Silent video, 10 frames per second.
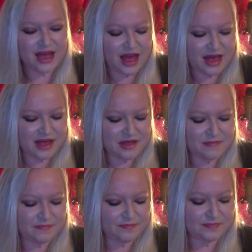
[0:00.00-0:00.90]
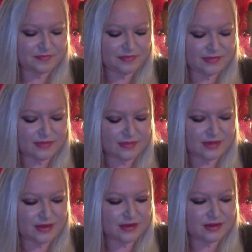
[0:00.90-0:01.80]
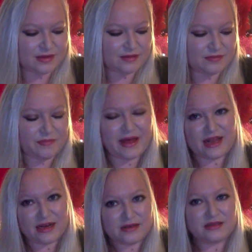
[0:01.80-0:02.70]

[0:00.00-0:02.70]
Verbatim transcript: Um, but